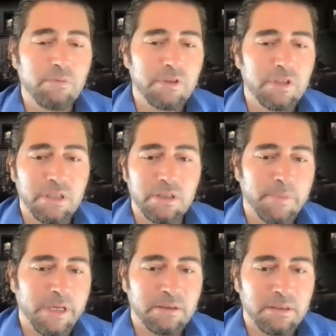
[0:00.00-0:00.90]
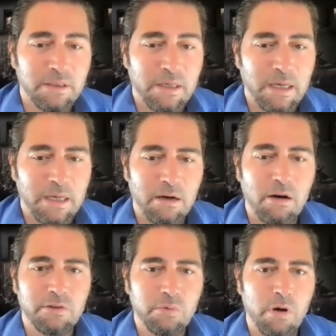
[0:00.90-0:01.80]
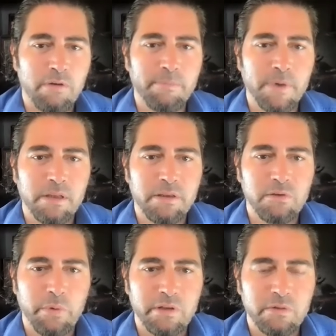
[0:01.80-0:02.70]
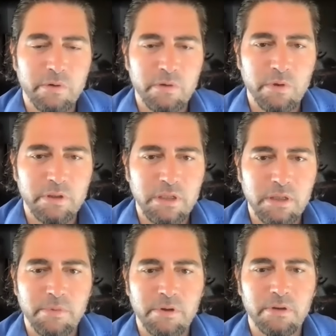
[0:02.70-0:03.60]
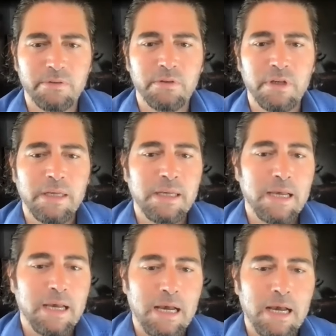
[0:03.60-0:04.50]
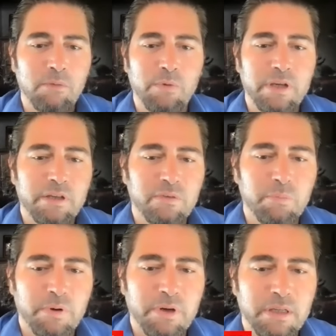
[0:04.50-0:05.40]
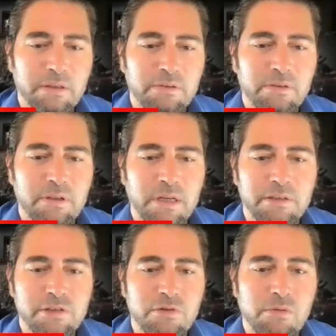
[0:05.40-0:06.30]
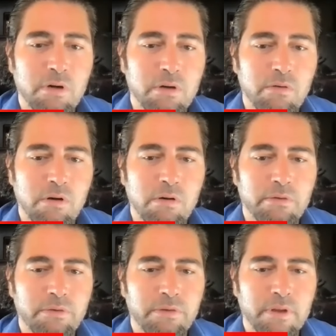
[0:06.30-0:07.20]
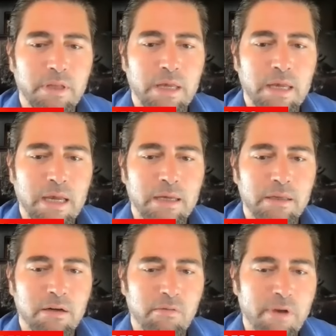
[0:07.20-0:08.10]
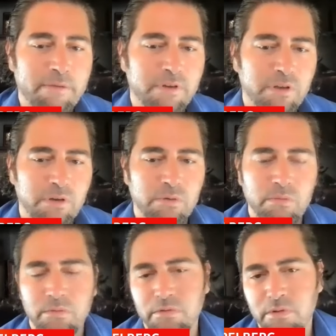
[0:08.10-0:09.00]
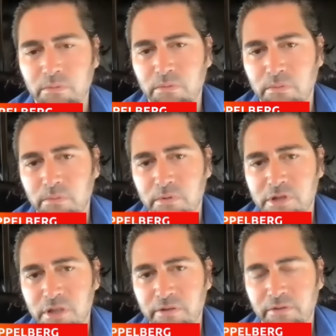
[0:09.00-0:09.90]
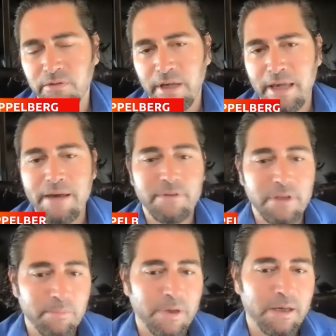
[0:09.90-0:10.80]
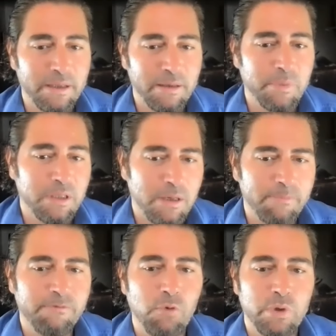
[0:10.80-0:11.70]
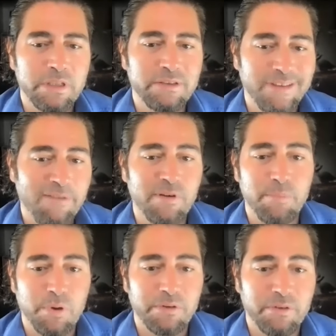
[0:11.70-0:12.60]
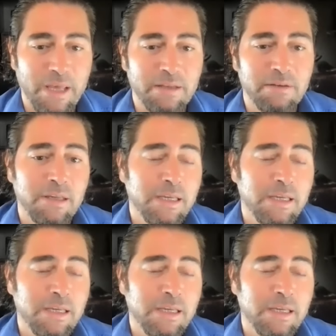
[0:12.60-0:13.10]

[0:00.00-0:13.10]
really good about uh, our 12 month 2021 numbers. Uh, we experienced uh, strong growth uh, in our revenue which is uh, evident by it being up 47%